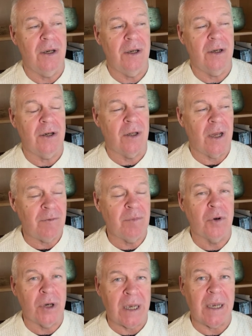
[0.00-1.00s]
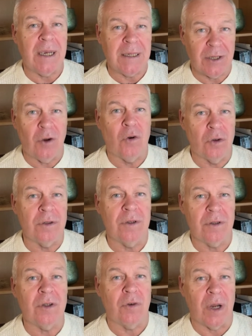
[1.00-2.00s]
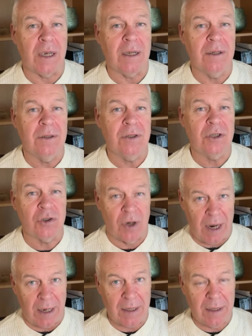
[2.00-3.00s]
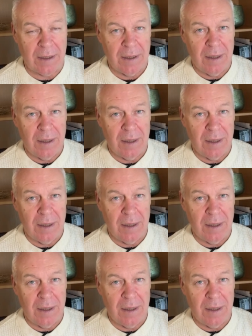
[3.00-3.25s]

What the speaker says: Clive Body is on the right track.